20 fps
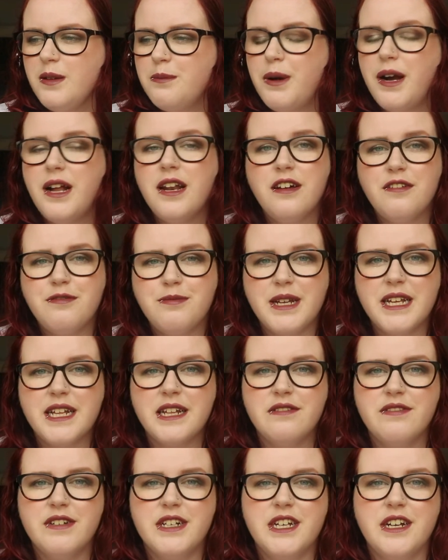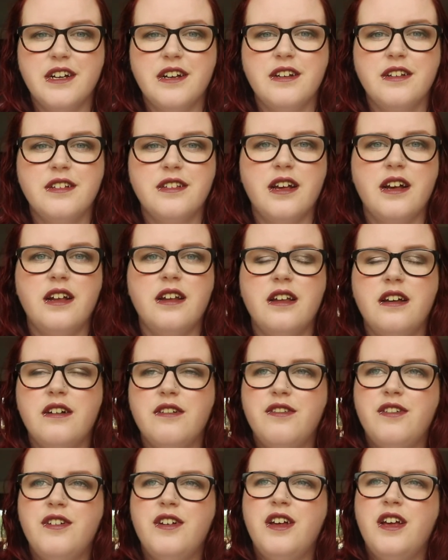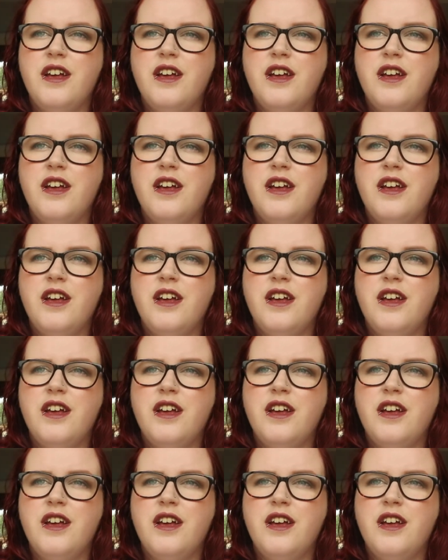But I love making videos. I love